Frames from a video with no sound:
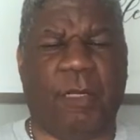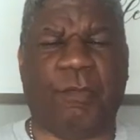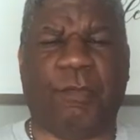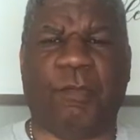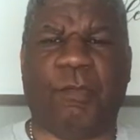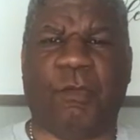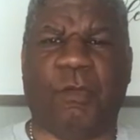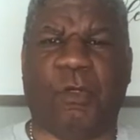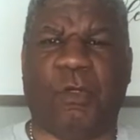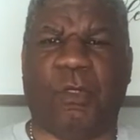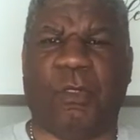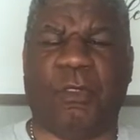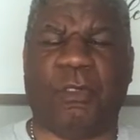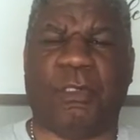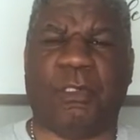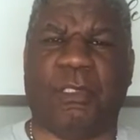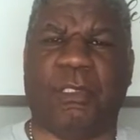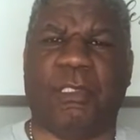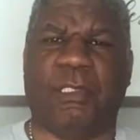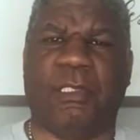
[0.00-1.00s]

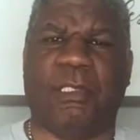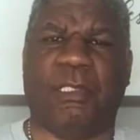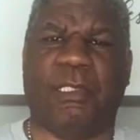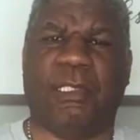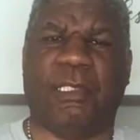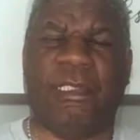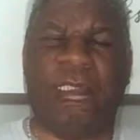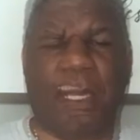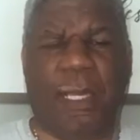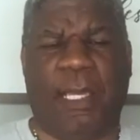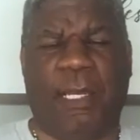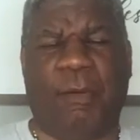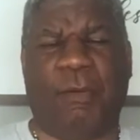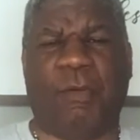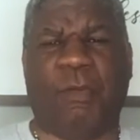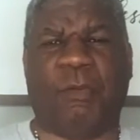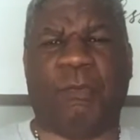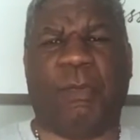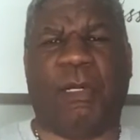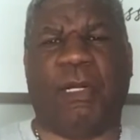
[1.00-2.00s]
coveralls.
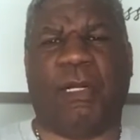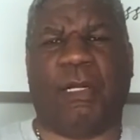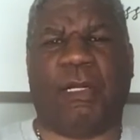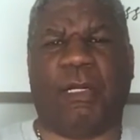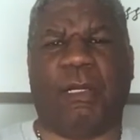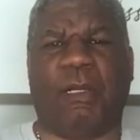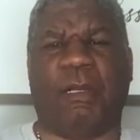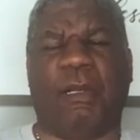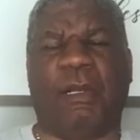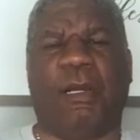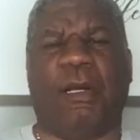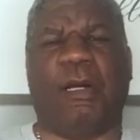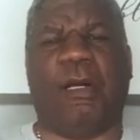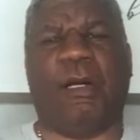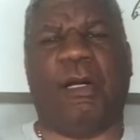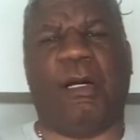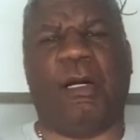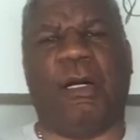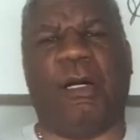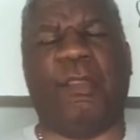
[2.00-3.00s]
And it was my
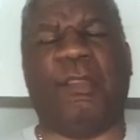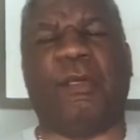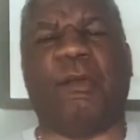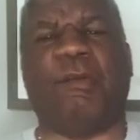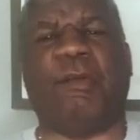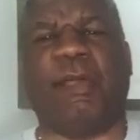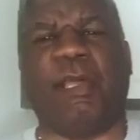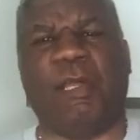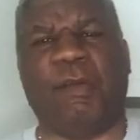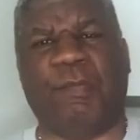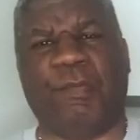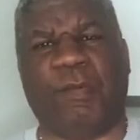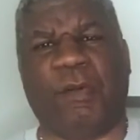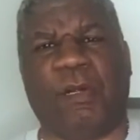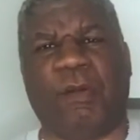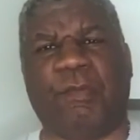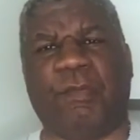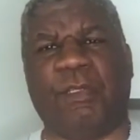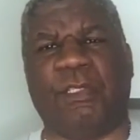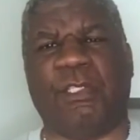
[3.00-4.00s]
other
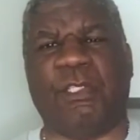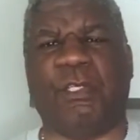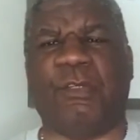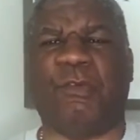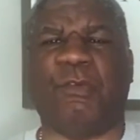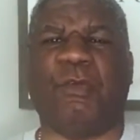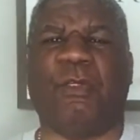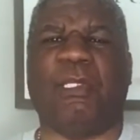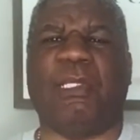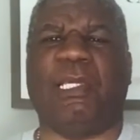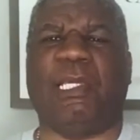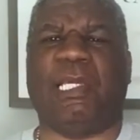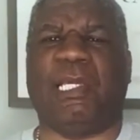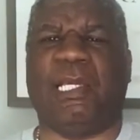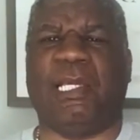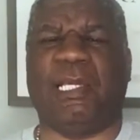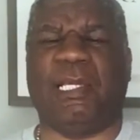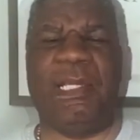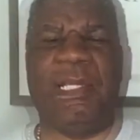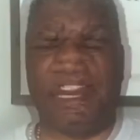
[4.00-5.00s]
grandfather, General Lee.
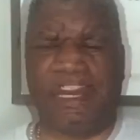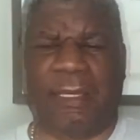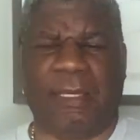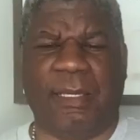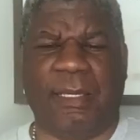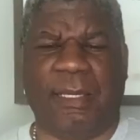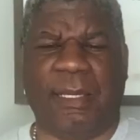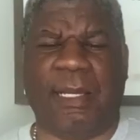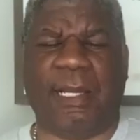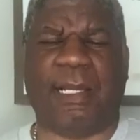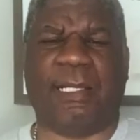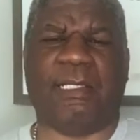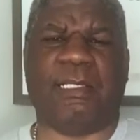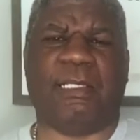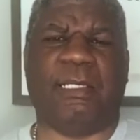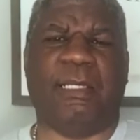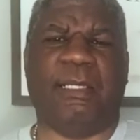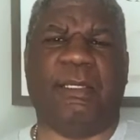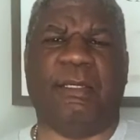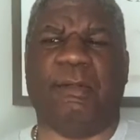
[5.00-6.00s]
And I could
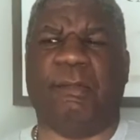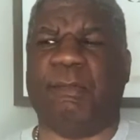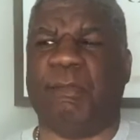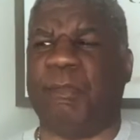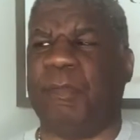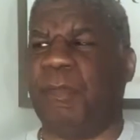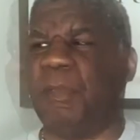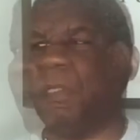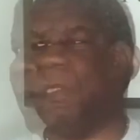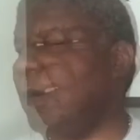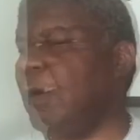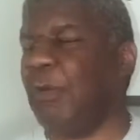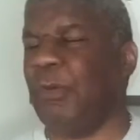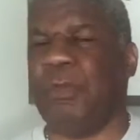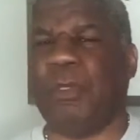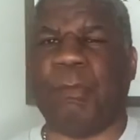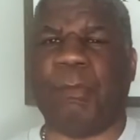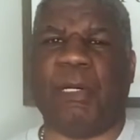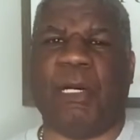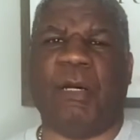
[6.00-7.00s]
see him
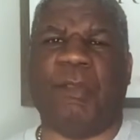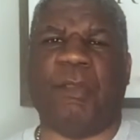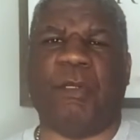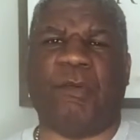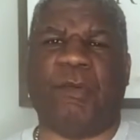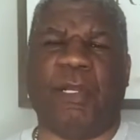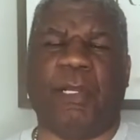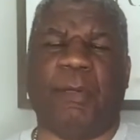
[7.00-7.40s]
holding my other